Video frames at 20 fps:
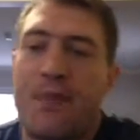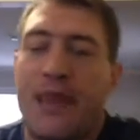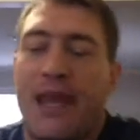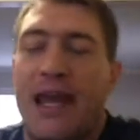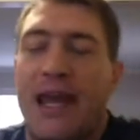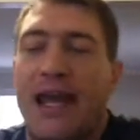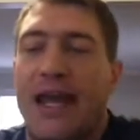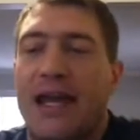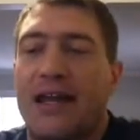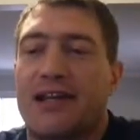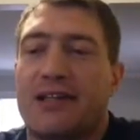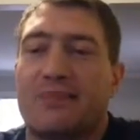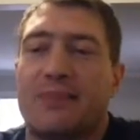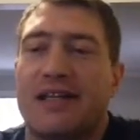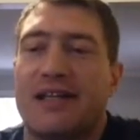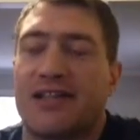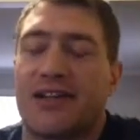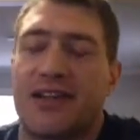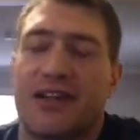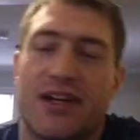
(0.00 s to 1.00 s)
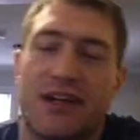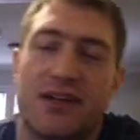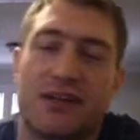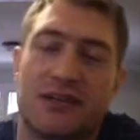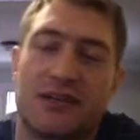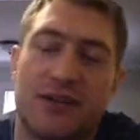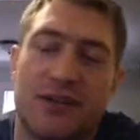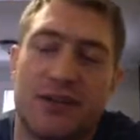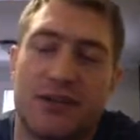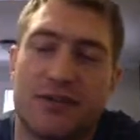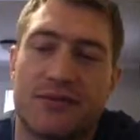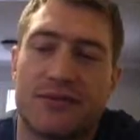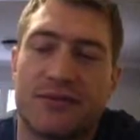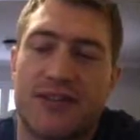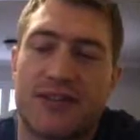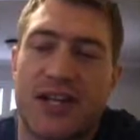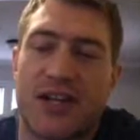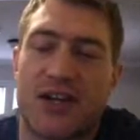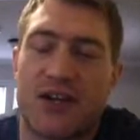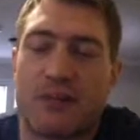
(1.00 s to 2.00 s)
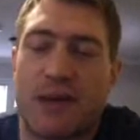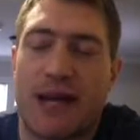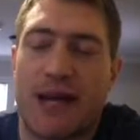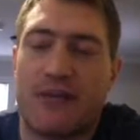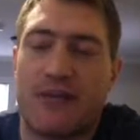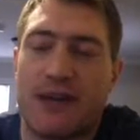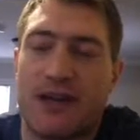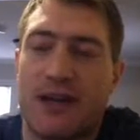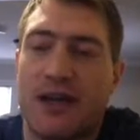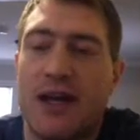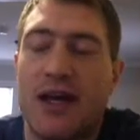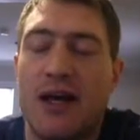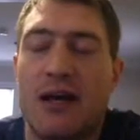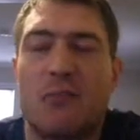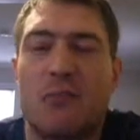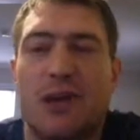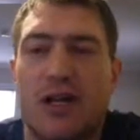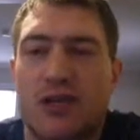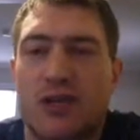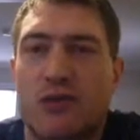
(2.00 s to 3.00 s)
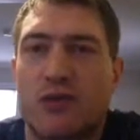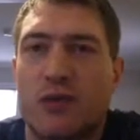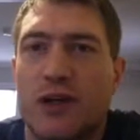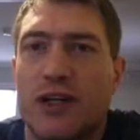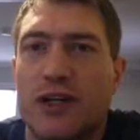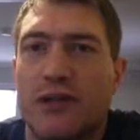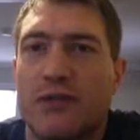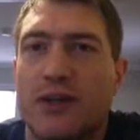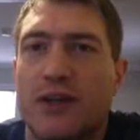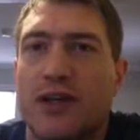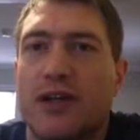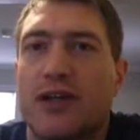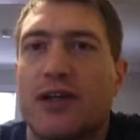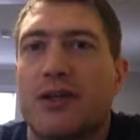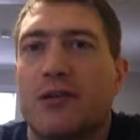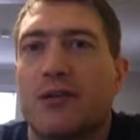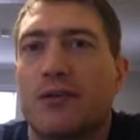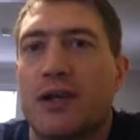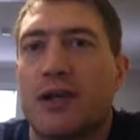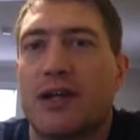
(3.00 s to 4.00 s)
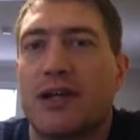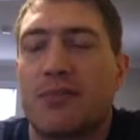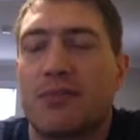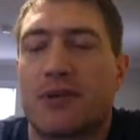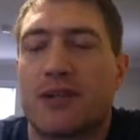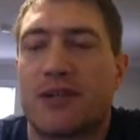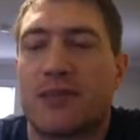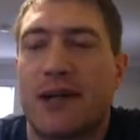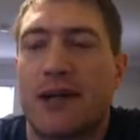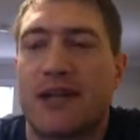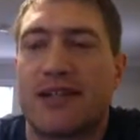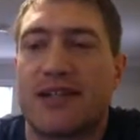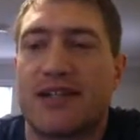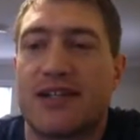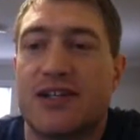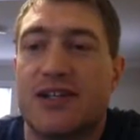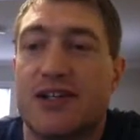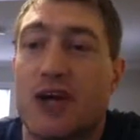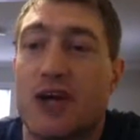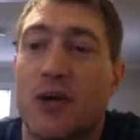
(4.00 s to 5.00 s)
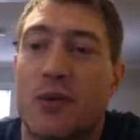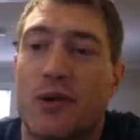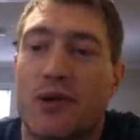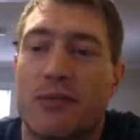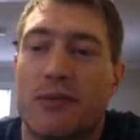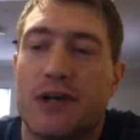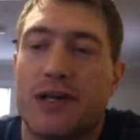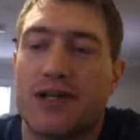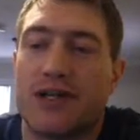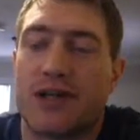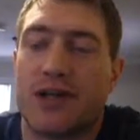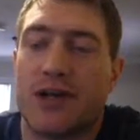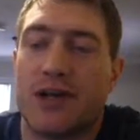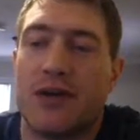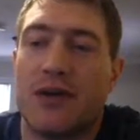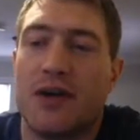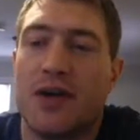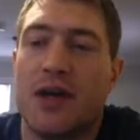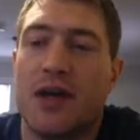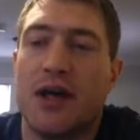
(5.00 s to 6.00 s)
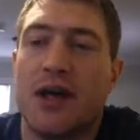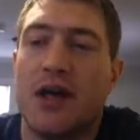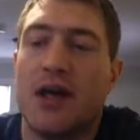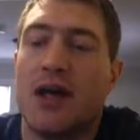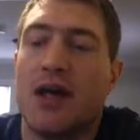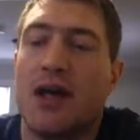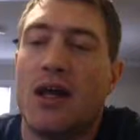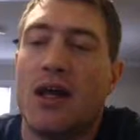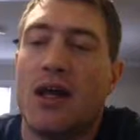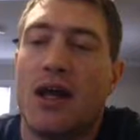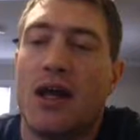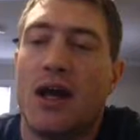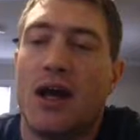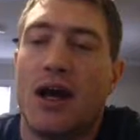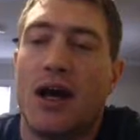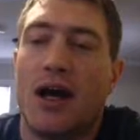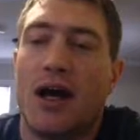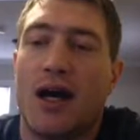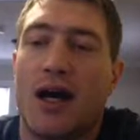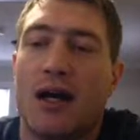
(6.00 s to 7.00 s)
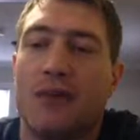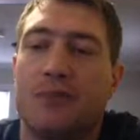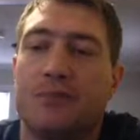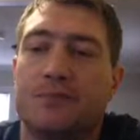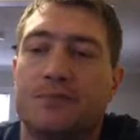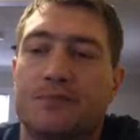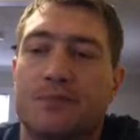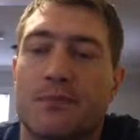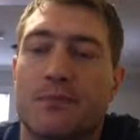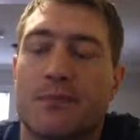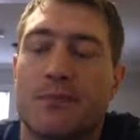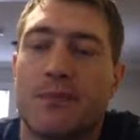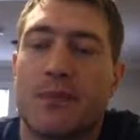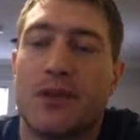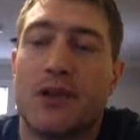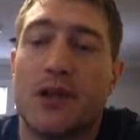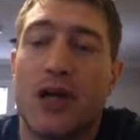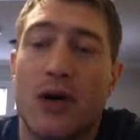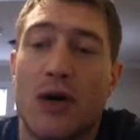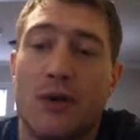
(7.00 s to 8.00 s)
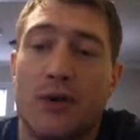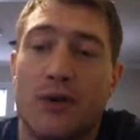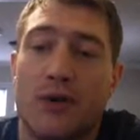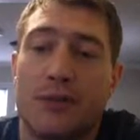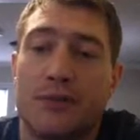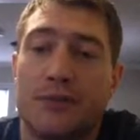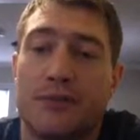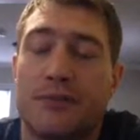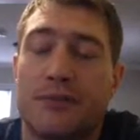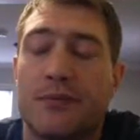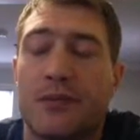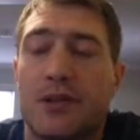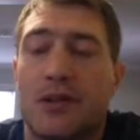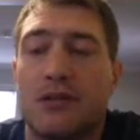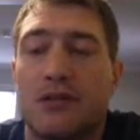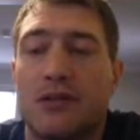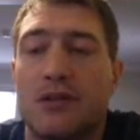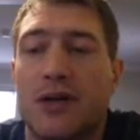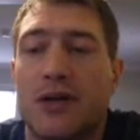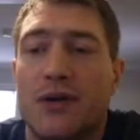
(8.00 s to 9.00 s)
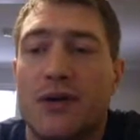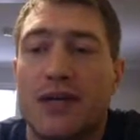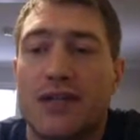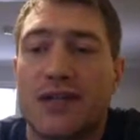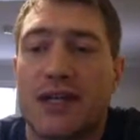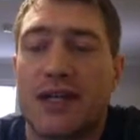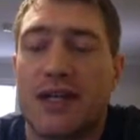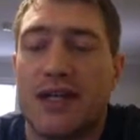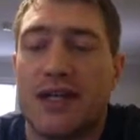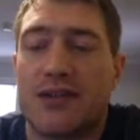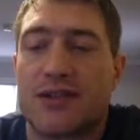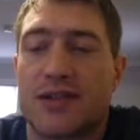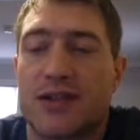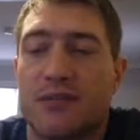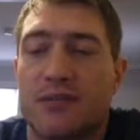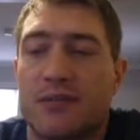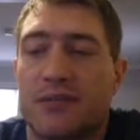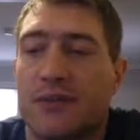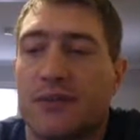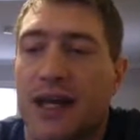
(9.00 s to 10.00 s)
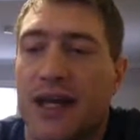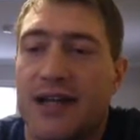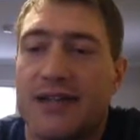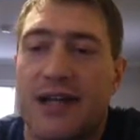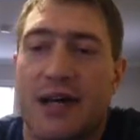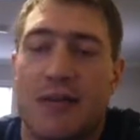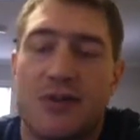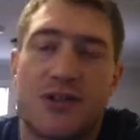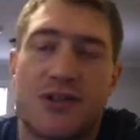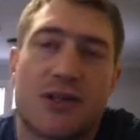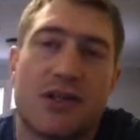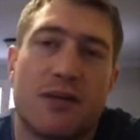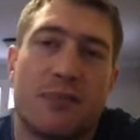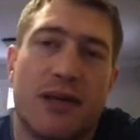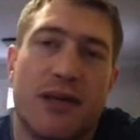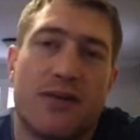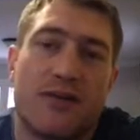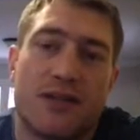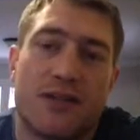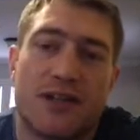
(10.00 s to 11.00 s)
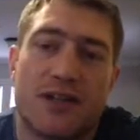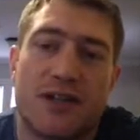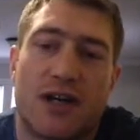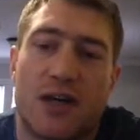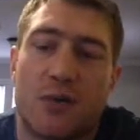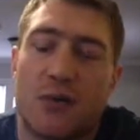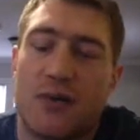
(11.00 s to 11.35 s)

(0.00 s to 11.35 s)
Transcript: And it's basically their little sales pamphlet. But it's really, really good to read the prospectus and know where your money's going to go. Load. Load is a key term. It's how much you're going to pay for the stock.